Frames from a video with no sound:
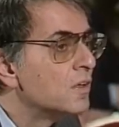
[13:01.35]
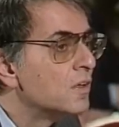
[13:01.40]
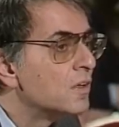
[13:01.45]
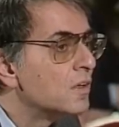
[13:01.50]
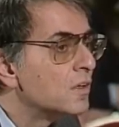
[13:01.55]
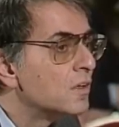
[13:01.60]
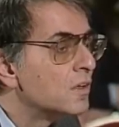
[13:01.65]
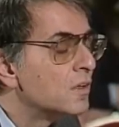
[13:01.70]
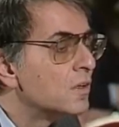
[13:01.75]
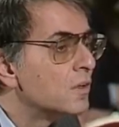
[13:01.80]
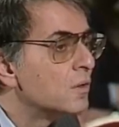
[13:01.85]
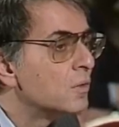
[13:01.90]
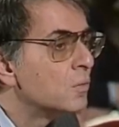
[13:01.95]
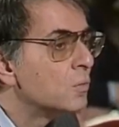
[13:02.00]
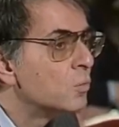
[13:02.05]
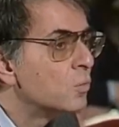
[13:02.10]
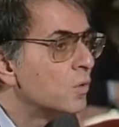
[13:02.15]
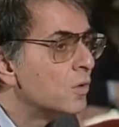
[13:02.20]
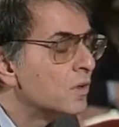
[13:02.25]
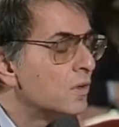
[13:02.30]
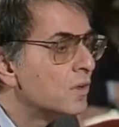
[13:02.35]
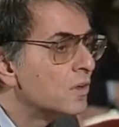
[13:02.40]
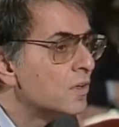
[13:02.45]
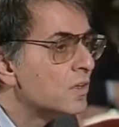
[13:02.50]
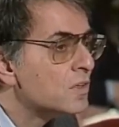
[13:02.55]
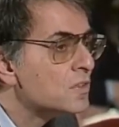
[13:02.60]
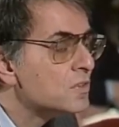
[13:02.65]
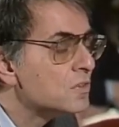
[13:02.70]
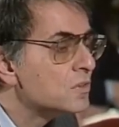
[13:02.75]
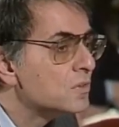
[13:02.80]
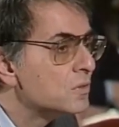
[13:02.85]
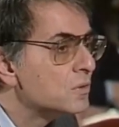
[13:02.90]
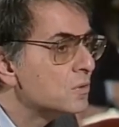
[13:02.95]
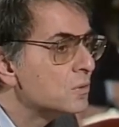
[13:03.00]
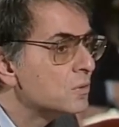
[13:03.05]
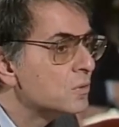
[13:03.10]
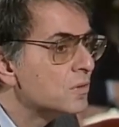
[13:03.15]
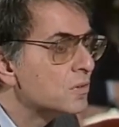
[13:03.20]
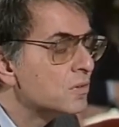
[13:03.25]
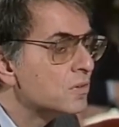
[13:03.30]
Uh, one has to
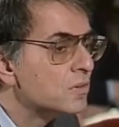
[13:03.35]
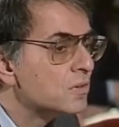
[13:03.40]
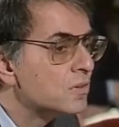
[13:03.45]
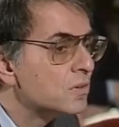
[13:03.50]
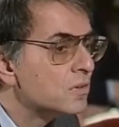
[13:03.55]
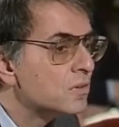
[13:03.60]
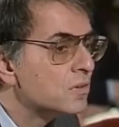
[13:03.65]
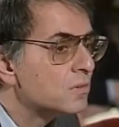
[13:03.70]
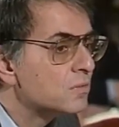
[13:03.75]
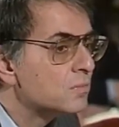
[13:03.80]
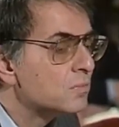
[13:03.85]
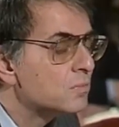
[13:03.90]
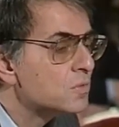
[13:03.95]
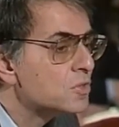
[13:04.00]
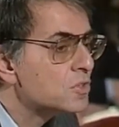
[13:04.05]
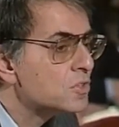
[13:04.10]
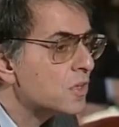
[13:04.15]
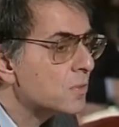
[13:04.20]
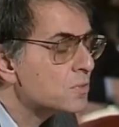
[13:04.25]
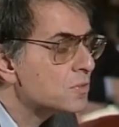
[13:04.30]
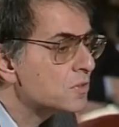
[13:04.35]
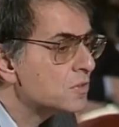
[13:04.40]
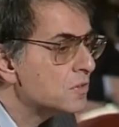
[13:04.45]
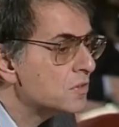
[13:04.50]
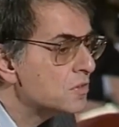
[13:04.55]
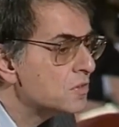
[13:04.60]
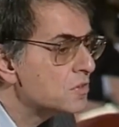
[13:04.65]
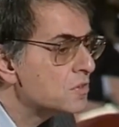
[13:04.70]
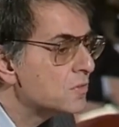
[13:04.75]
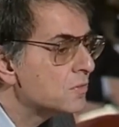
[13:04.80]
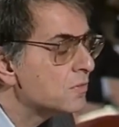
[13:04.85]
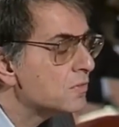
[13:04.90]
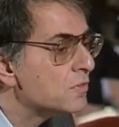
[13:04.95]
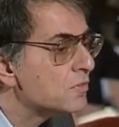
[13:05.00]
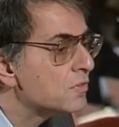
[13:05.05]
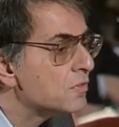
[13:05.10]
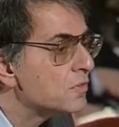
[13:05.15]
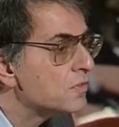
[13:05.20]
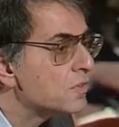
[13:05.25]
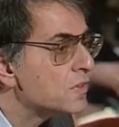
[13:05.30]
do with um, subsidies
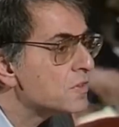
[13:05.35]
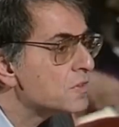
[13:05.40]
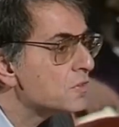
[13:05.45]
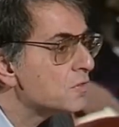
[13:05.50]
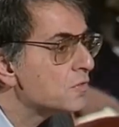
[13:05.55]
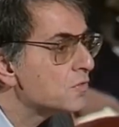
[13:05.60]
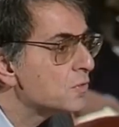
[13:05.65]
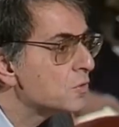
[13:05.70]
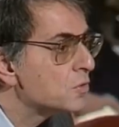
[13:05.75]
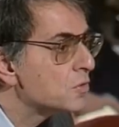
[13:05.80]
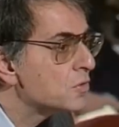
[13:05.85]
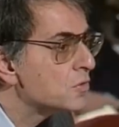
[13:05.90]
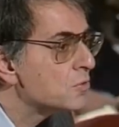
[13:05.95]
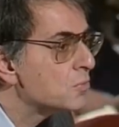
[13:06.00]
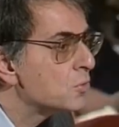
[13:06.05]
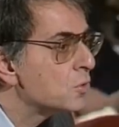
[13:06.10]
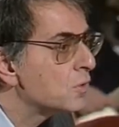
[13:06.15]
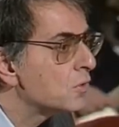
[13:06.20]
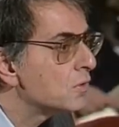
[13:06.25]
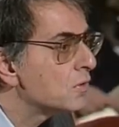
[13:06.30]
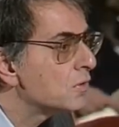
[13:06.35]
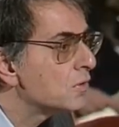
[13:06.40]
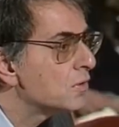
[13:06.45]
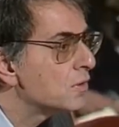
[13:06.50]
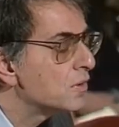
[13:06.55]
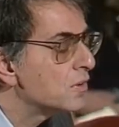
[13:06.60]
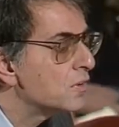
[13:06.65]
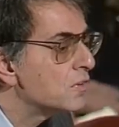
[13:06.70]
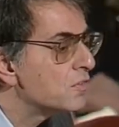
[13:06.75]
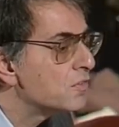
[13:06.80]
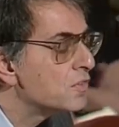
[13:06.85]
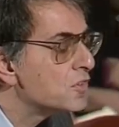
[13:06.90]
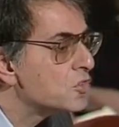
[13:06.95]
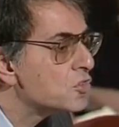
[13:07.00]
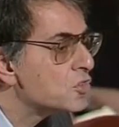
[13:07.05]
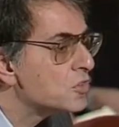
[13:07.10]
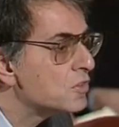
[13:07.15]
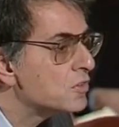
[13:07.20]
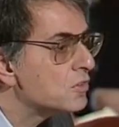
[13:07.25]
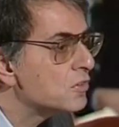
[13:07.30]
for fossil fuels, more
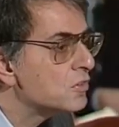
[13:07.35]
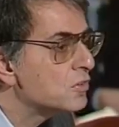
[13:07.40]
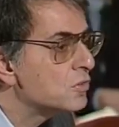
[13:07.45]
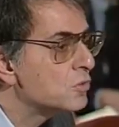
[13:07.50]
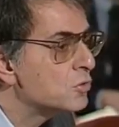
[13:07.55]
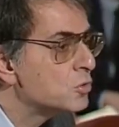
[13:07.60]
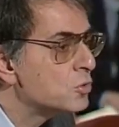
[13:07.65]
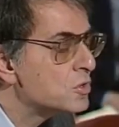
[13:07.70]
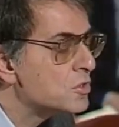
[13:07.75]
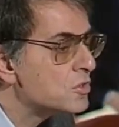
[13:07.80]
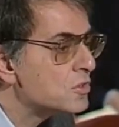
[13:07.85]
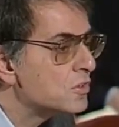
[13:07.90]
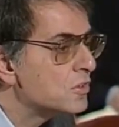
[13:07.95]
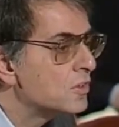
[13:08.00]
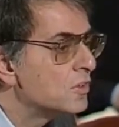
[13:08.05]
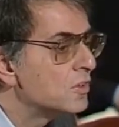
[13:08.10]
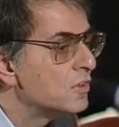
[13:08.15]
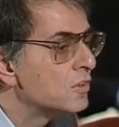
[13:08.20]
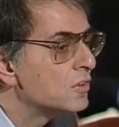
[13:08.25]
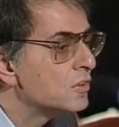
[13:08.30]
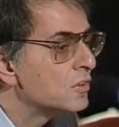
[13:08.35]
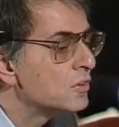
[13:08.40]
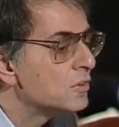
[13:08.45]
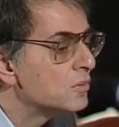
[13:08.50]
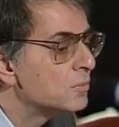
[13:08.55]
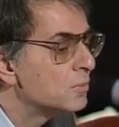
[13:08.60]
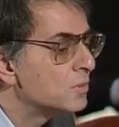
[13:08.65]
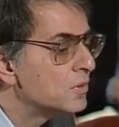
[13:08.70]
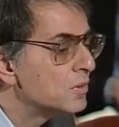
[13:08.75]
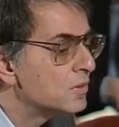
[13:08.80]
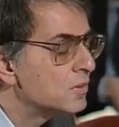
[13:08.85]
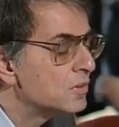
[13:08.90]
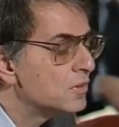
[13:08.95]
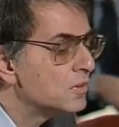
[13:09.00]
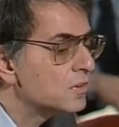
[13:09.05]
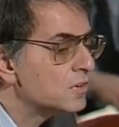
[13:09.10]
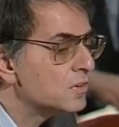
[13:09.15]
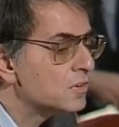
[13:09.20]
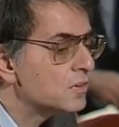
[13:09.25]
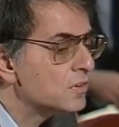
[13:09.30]
efficient use could be
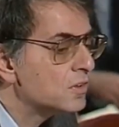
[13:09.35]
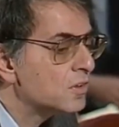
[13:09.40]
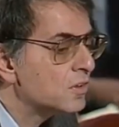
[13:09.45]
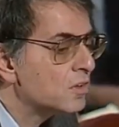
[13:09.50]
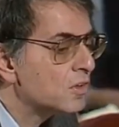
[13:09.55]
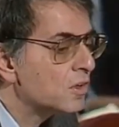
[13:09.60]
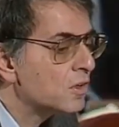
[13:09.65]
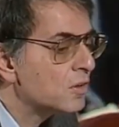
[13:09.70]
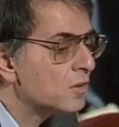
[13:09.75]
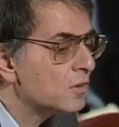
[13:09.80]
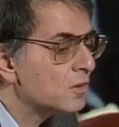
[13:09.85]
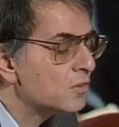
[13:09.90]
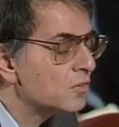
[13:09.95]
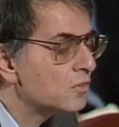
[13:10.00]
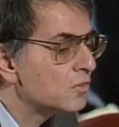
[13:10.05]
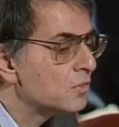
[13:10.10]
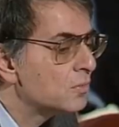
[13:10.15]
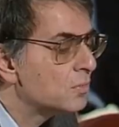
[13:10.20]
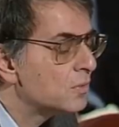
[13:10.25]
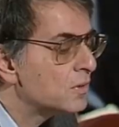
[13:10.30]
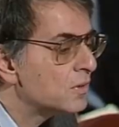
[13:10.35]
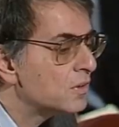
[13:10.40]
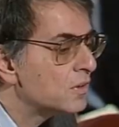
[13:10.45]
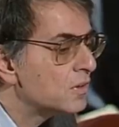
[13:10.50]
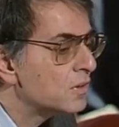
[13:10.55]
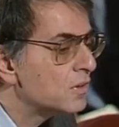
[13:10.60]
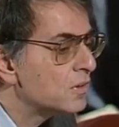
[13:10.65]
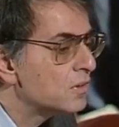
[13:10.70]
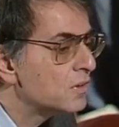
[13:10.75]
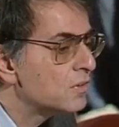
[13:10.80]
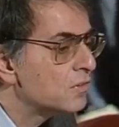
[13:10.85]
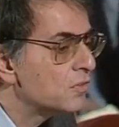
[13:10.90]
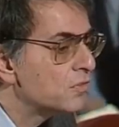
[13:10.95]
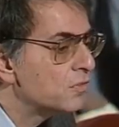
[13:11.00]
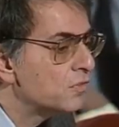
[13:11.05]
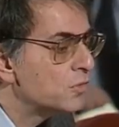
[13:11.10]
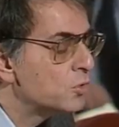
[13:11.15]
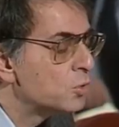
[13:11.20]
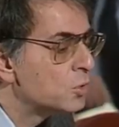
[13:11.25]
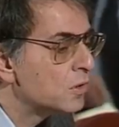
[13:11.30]
uh, encouraged by
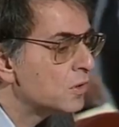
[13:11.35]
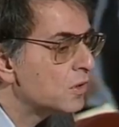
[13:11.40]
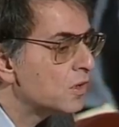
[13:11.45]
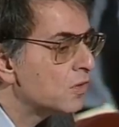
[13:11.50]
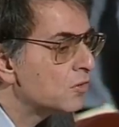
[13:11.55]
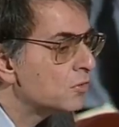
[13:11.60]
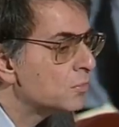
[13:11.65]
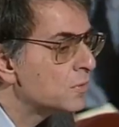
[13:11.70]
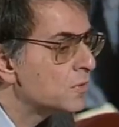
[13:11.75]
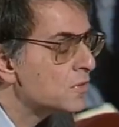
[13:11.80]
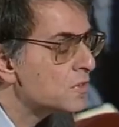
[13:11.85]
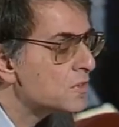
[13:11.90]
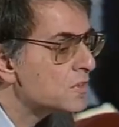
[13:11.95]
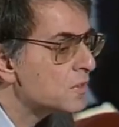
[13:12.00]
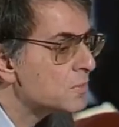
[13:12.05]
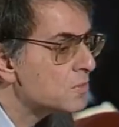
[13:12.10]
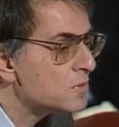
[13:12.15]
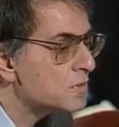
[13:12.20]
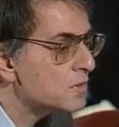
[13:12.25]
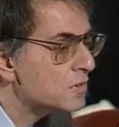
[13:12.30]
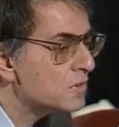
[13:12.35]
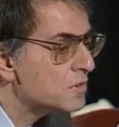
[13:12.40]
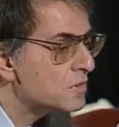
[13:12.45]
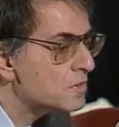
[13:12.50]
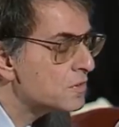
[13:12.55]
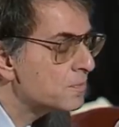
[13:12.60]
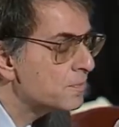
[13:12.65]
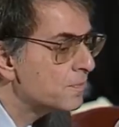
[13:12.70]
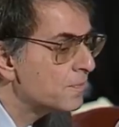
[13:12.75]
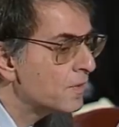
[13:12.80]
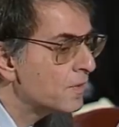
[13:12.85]
fewer government subsidies.